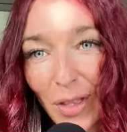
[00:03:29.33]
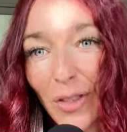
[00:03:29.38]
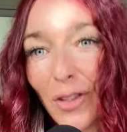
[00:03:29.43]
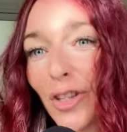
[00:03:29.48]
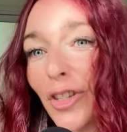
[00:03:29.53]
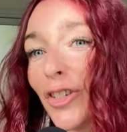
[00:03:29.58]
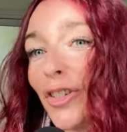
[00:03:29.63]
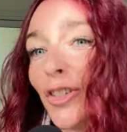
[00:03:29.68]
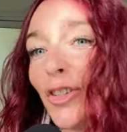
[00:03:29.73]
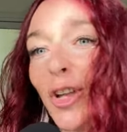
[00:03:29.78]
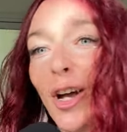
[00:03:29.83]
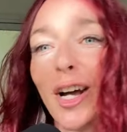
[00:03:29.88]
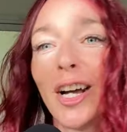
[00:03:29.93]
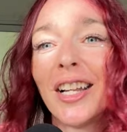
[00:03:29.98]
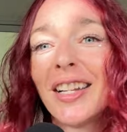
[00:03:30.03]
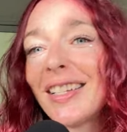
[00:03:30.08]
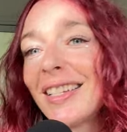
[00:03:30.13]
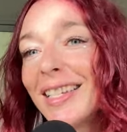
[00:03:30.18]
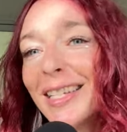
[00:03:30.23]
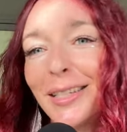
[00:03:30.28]
just
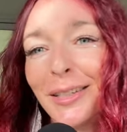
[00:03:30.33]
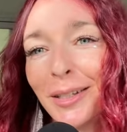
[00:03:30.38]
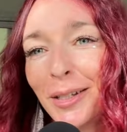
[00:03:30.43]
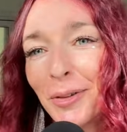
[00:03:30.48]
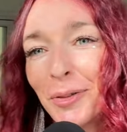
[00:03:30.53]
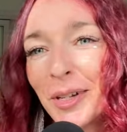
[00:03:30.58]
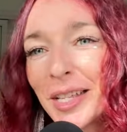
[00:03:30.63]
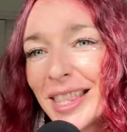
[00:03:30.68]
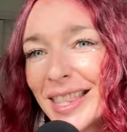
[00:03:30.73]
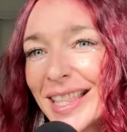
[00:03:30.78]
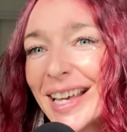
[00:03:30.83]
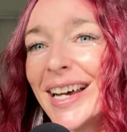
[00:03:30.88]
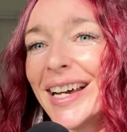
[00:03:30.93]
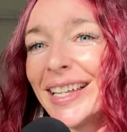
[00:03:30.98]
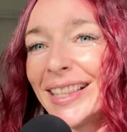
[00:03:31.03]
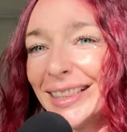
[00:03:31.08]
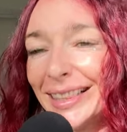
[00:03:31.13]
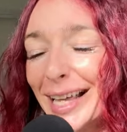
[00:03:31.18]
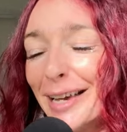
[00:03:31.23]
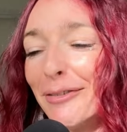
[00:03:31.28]
not dealing with
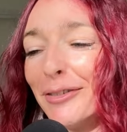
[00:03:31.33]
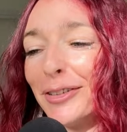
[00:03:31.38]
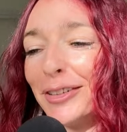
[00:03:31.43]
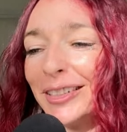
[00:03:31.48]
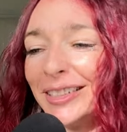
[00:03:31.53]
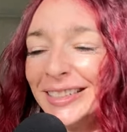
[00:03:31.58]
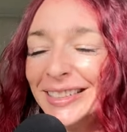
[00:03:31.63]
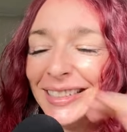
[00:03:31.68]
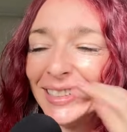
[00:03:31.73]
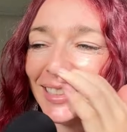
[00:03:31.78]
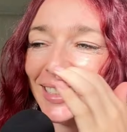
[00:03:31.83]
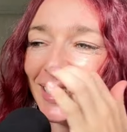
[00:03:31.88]
that level.